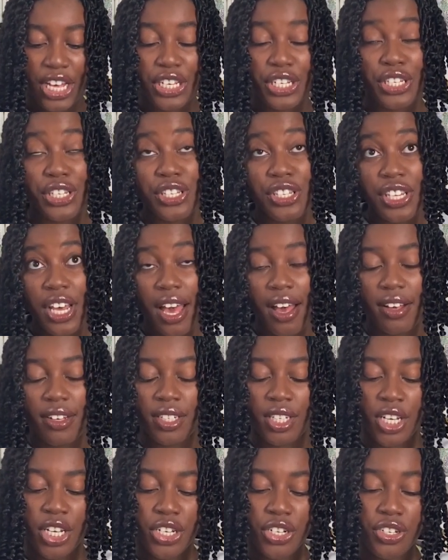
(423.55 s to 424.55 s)

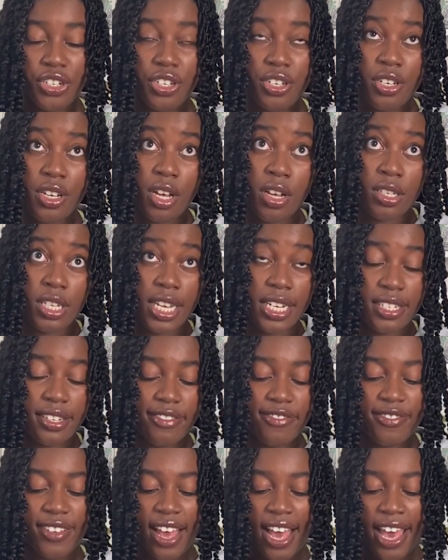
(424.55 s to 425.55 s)
So 2 goes into
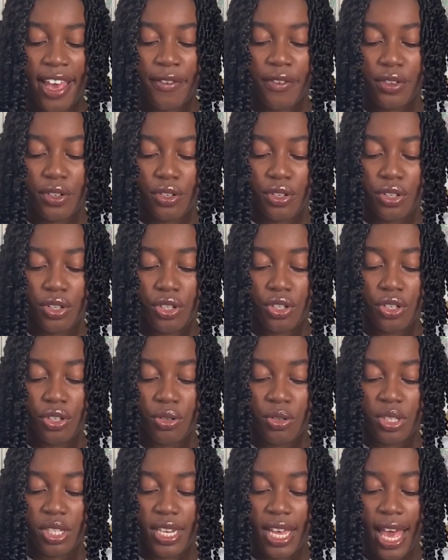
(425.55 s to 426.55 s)
5
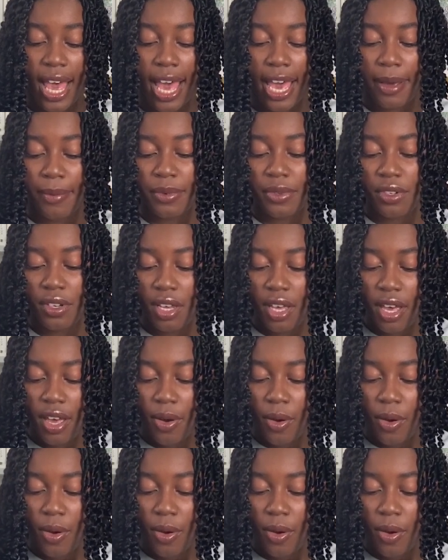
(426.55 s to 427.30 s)
2 times.